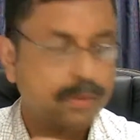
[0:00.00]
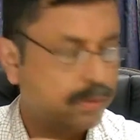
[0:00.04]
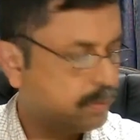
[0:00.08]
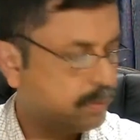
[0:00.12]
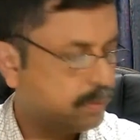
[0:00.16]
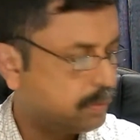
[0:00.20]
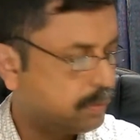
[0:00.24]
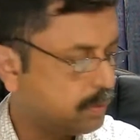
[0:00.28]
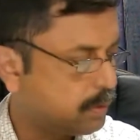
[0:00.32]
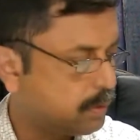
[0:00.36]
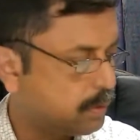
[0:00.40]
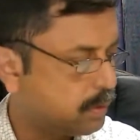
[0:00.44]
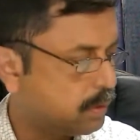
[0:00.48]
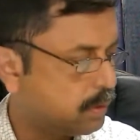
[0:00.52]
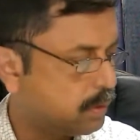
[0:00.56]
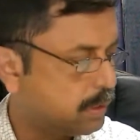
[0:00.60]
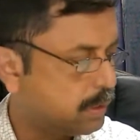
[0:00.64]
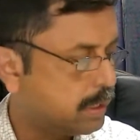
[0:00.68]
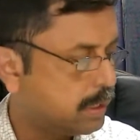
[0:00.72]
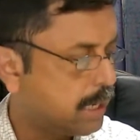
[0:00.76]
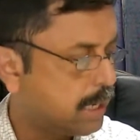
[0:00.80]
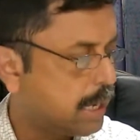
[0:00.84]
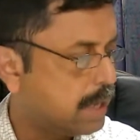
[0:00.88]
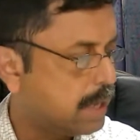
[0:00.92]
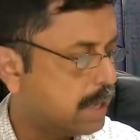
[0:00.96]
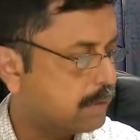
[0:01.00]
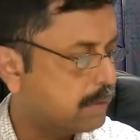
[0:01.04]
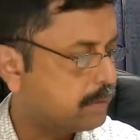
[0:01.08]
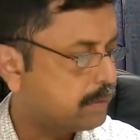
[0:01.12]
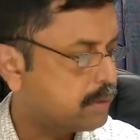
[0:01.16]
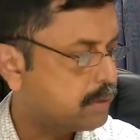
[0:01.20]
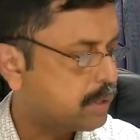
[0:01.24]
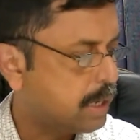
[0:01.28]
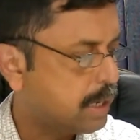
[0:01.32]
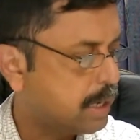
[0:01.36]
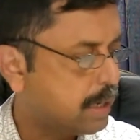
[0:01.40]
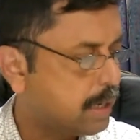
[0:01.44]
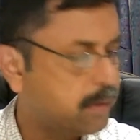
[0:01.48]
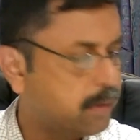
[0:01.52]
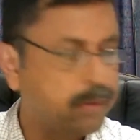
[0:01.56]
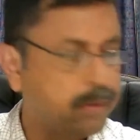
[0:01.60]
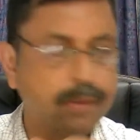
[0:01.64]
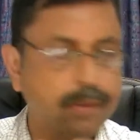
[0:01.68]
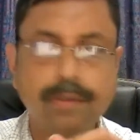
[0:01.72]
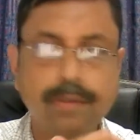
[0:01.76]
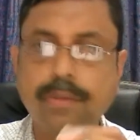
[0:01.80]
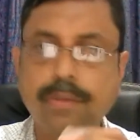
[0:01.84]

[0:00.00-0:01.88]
So in the last class,